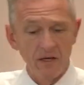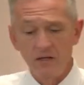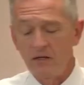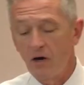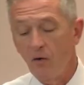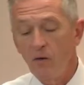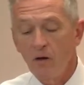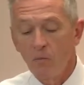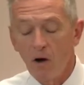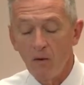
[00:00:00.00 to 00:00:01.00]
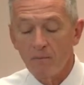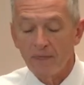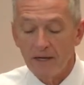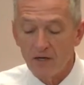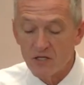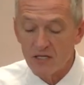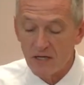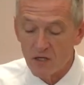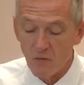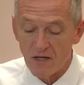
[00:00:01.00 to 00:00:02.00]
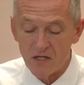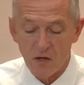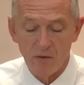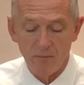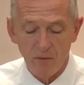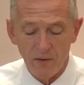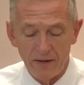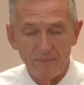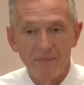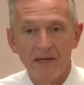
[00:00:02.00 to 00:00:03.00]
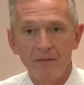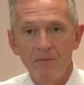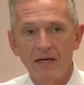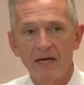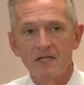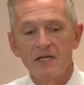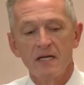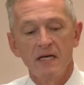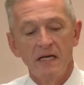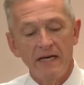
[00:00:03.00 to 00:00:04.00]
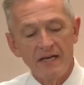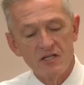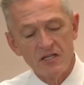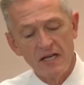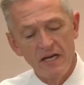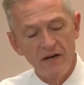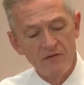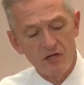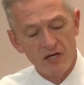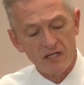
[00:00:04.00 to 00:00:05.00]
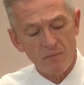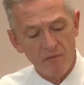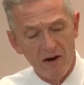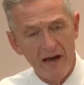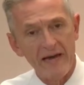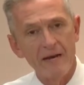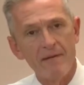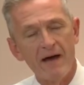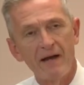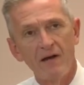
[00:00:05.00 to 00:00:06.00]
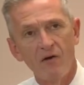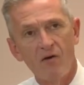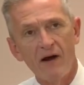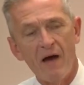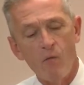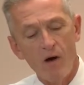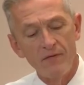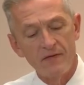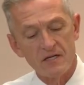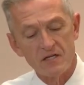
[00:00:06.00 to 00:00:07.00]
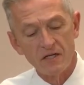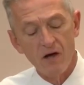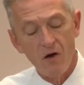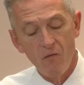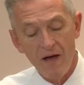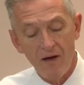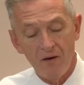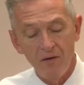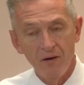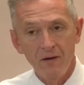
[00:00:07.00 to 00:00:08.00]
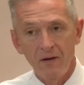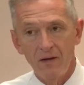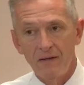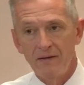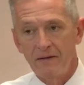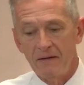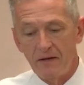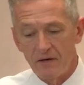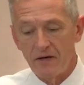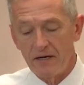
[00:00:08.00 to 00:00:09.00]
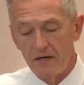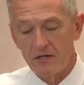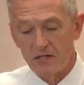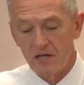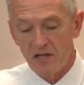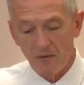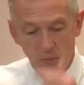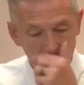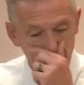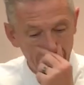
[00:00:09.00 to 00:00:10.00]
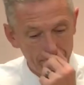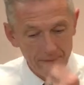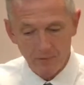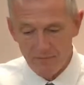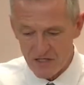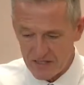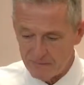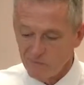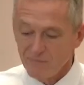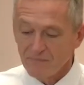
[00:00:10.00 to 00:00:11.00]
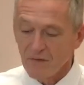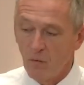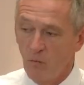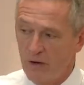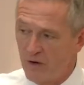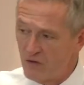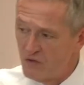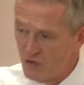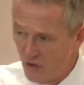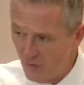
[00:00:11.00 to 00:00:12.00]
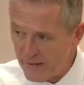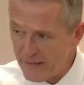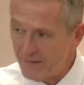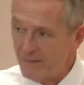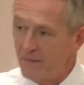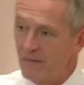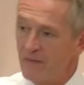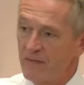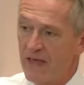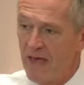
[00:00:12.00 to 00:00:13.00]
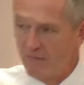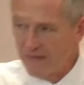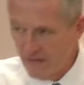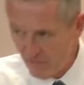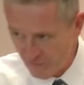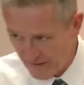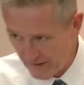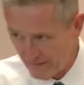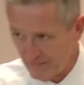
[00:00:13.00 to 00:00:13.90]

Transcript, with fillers: You know, well, here's, here's what's so important. Because instead of just praying about it, Lord, I want this to go well, here, here's the thing where a lot of people miss it. We're doing the heavy lifting.